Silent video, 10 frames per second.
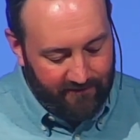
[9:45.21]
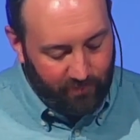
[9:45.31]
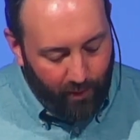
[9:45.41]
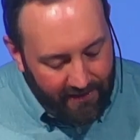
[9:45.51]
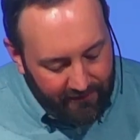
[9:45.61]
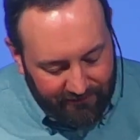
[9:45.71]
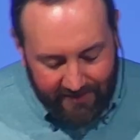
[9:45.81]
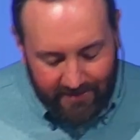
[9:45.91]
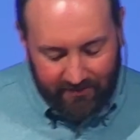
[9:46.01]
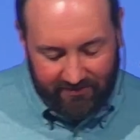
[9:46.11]
So why this
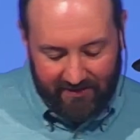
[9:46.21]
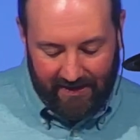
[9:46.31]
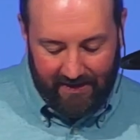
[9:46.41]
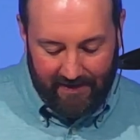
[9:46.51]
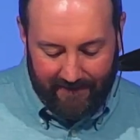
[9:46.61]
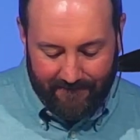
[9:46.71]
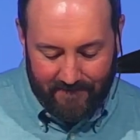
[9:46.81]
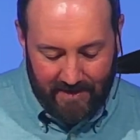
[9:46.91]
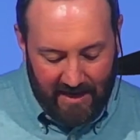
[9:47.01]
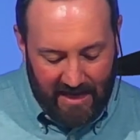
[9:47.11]
secrecy?
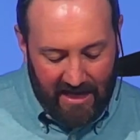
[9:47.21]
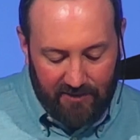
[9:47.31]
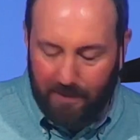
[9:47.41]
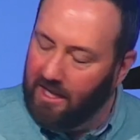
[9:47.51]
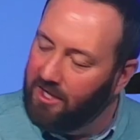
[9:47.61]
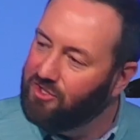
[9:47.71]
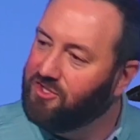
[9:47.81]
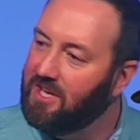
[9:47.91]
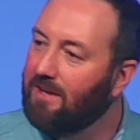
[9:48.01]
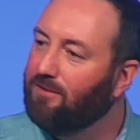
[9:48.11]
It's because
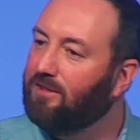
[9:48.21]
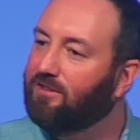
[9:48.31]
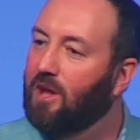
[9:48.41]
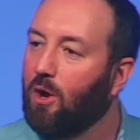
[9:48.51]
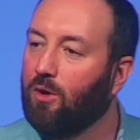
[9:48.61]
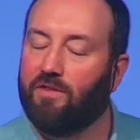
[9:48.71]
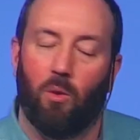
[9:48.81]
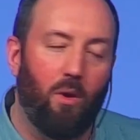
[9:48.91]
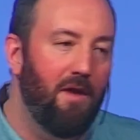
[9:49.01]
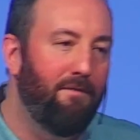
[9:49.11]
Jesus knows
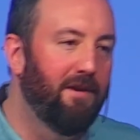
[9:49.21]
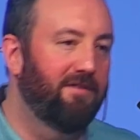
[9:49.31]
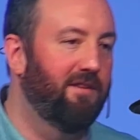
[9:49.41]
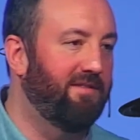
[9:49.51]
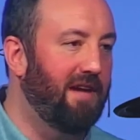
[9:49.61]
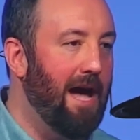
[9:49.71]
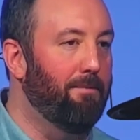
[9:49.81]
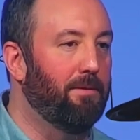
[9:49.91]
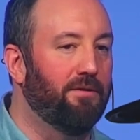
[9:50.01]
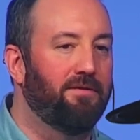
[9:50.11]
that one of his
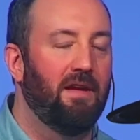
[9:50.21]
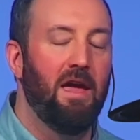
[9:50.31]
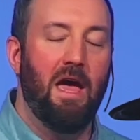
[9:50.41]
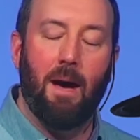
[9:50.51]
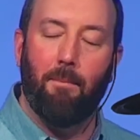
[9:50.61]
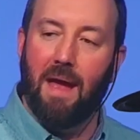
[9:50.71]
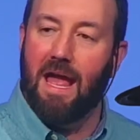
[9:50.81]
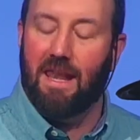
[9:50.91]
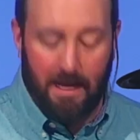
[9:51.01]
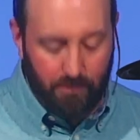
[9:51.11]
disciples, a
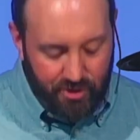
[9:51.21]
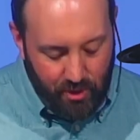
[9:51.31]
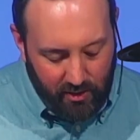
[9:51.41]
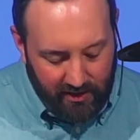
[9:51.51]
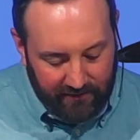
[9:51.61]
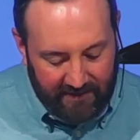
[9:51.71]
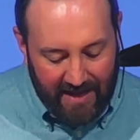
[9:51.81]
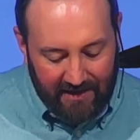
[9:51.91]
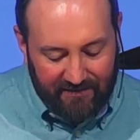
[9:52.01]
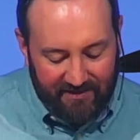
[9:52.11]
man named Judas,
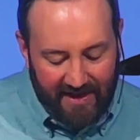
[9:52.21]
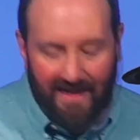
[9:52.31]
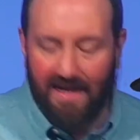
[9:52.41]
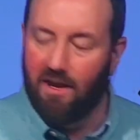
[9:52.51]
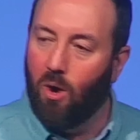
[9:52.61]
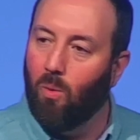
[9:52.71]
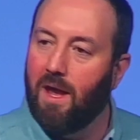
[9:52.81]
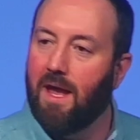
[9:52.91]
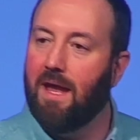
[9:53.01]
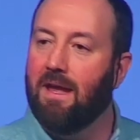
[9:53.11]
is seeking a
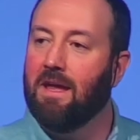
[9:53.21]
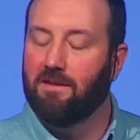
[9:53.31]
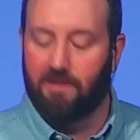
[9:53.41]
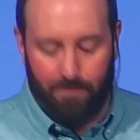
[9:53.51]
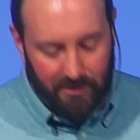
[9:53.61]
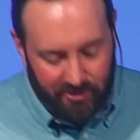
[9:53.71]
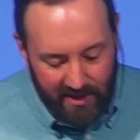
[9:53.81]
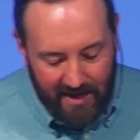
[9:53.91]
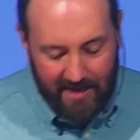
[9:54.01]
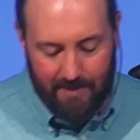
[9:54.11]
way to
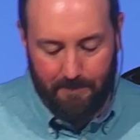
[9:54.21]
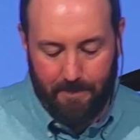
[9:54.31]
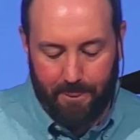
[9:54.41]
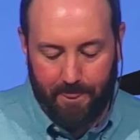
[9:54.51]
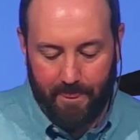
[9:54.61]
betray him.